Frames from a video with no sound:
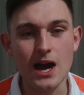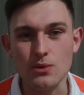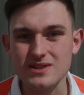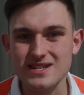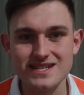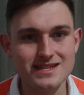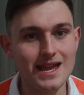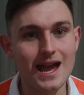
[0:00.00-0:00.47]

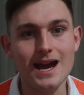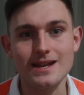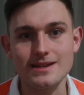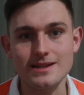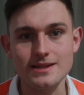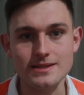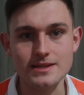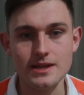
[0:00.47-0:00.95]

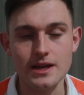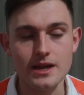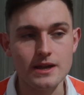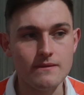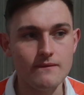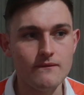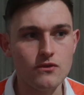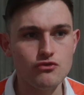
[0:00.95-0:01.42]
Outstanding
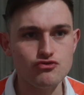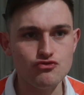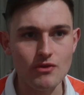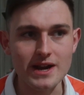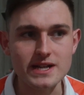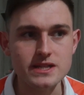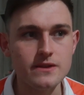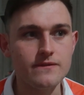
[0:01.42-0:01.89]
today.
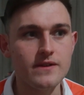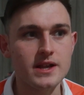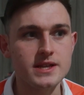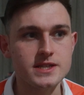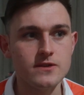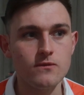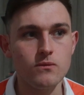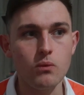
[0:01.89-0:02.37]
Great
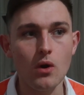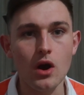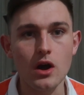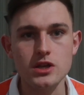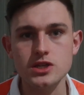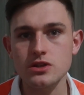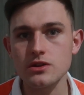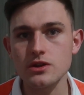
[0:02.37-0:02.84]
defensive
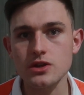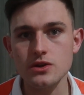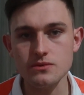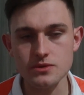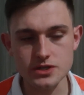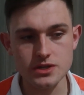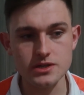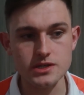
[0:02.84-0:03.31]
work. Sluger
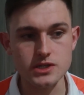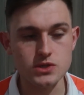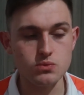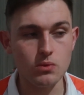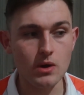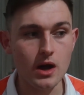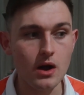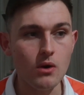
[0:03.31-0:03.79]
was good
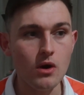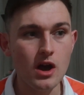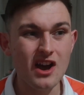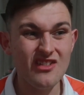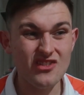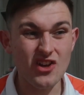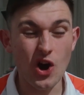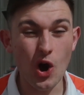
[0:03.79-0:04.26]
as well.
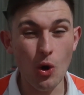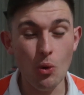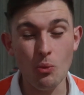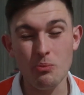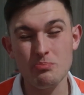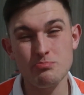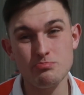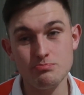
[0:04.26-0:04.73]
The
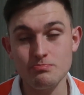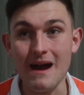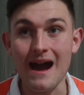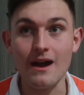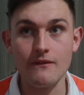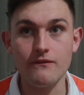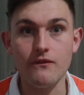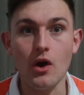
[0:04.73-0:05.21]
whole
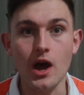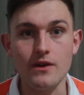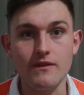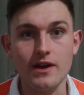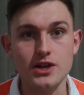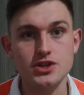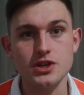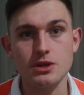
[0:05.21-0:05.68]
back five
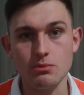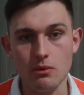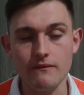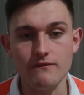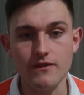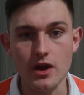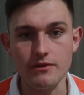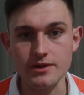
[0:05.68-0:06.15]
actually were
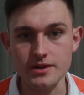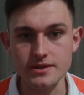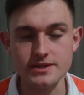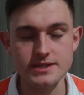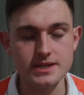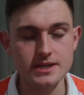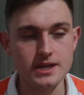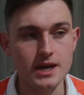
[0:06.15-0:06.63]
very
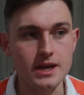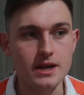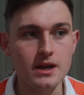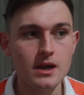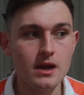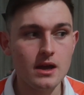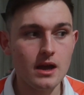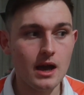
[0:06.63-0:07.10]
good today,
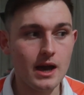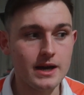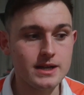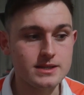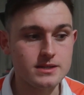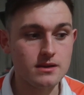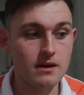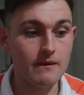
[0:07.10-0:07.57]

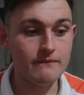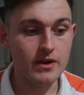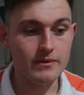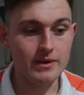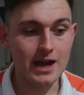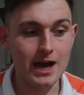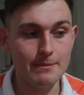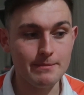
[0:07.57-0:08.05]
and I'm
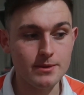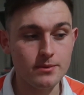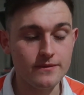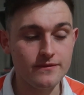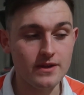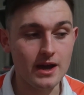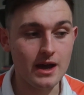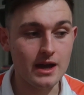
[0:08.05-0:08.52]
very happy
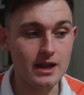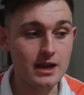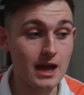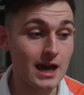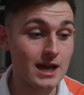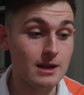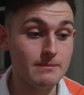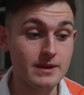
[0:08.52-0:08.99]
with that.
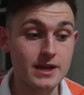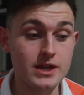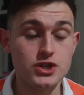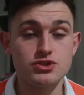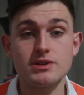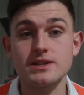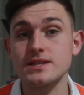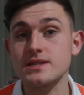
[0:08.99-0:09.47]
And it'd be
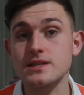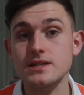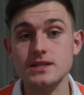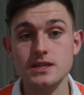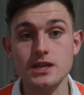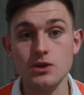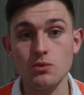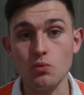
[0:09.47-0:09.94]
interesting to
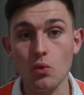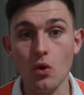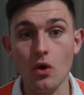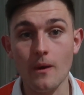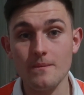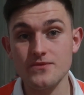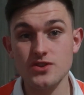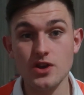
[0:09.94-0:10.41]
see
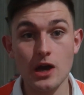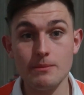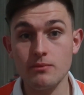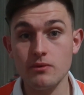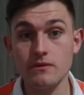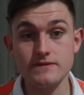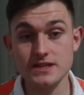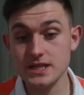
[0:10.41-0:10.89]
what
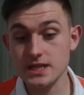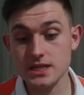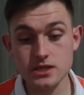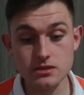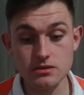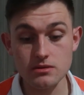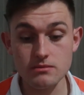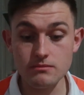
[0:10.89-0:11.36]
type of
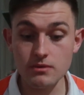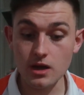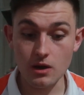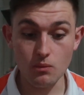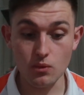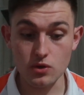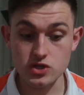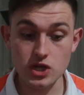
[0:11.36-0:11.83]
system
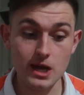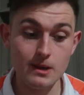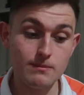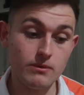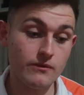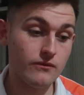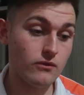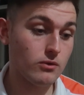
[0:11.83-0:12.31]
and what
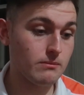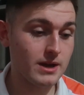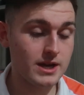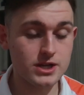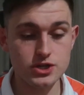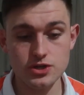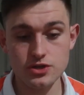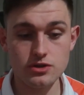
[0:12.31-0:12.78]
type of
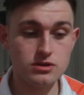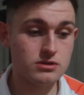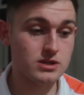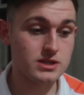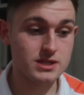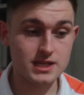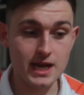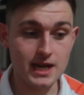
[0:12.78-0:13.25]
formation
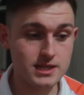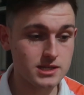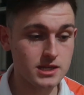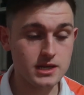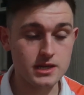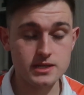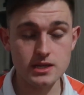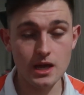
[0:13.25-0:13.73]
and
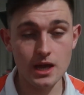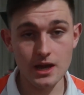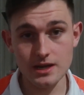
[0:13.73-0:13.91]
tactics